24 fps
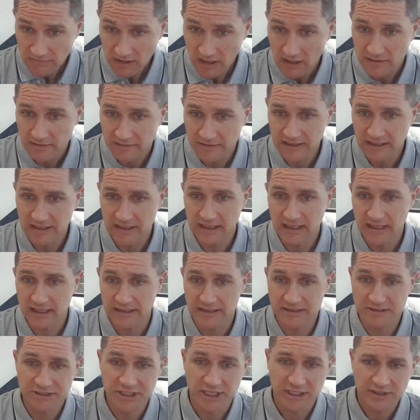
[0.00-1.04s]
The uh,
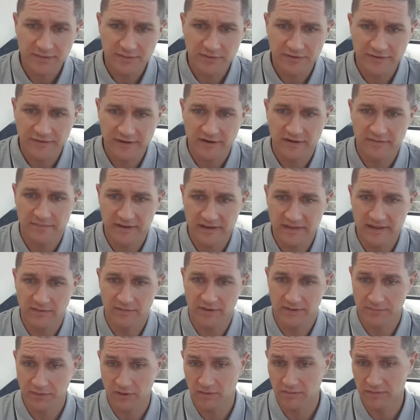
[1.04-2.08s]
injectable therapy that we
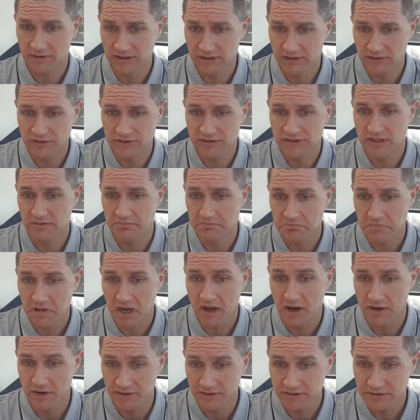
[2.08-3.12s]
probably use the
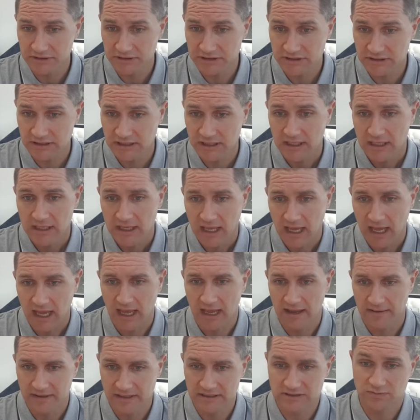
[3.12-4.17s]
most
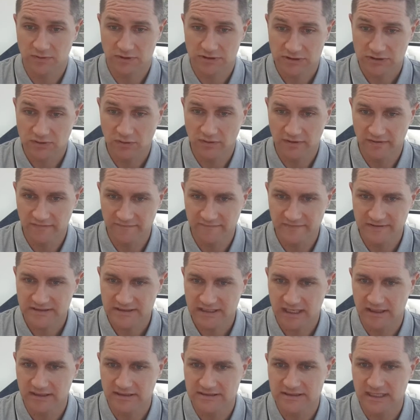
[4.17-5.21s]
uh, is what's called
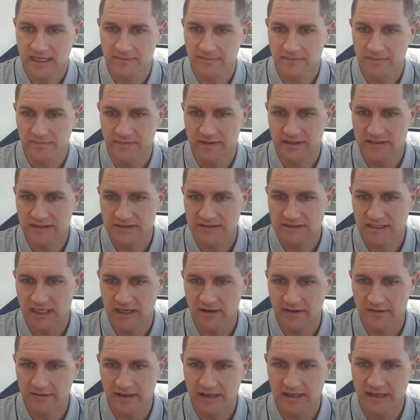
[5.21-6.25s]
a supplement. So
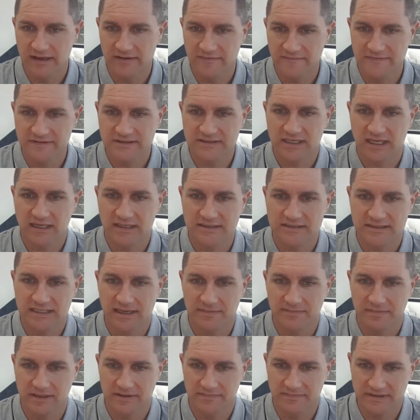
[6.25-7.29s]
uh, a
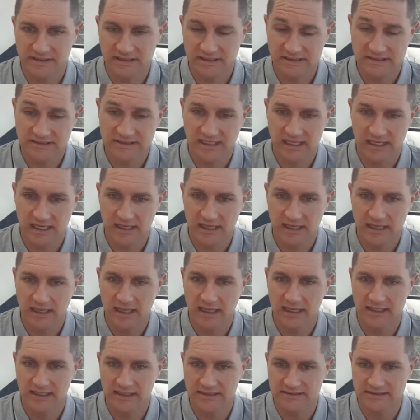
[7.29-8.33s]
viscosupplement is a, uh,
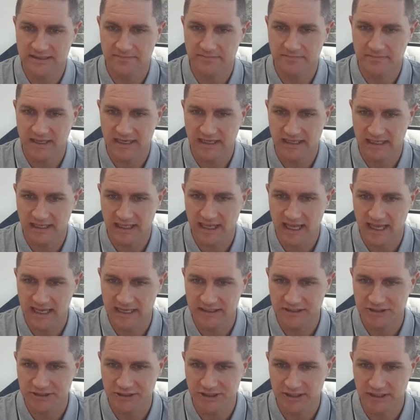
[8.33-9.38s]
is a
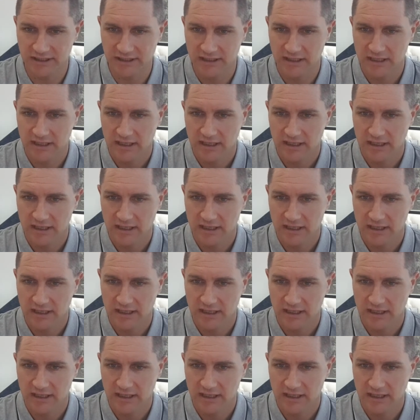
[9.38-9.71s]
medication